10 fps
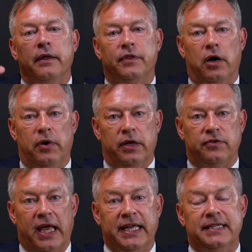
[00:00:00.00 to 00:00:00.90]
There
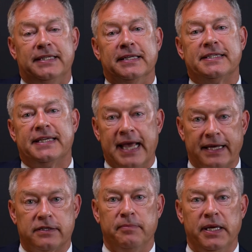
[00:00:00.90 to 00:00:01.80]
is a
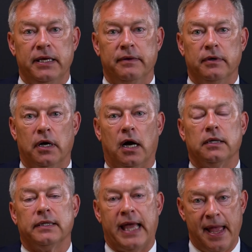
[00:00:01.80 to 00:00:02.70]
discectomy, a
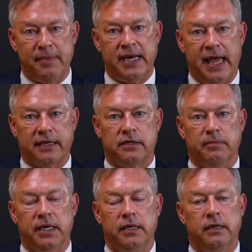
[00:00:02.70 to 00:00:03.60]

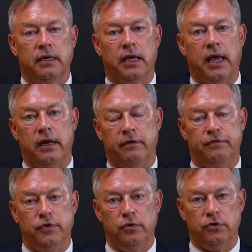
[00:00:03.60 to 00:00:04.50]
laminectomy, and a
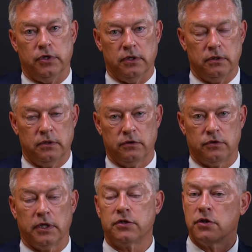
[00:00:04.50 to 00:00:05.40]
fusion.
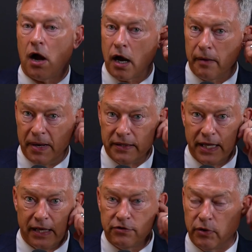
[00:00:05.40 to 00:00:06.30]
So let's talk about
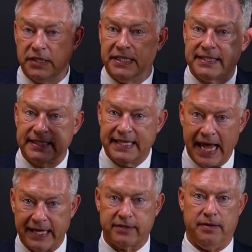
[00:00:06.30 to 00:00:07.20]
that. So a
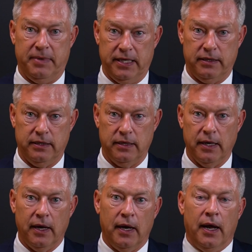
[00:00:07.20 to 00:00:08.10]
discectomy
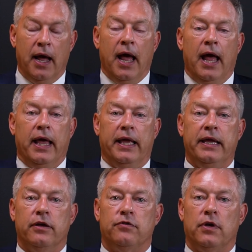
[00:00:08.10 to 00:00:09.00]

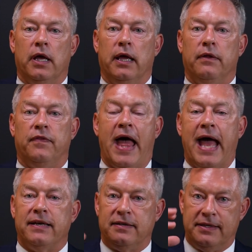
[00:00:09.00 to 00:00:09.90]
is
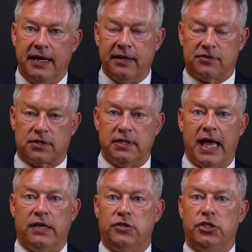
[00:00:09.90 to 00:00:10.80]
that disc,
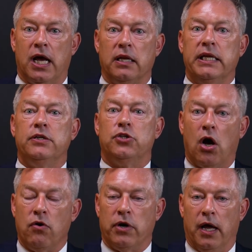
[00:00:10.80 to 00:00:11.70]
that jelly
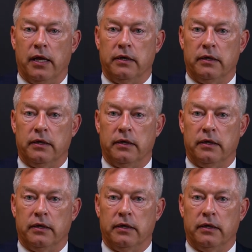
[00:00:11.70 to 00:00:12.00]
donut